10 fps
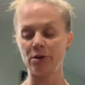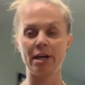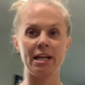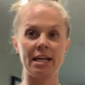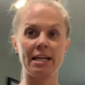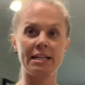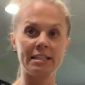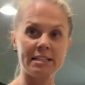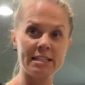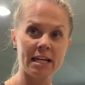It
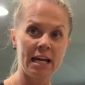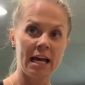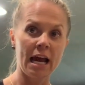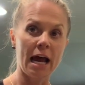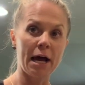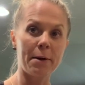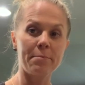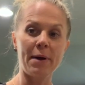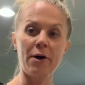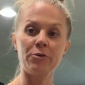is um,
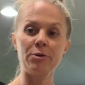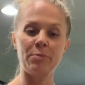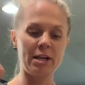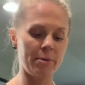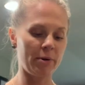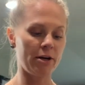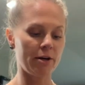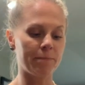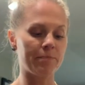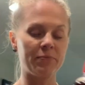powdered peanut butter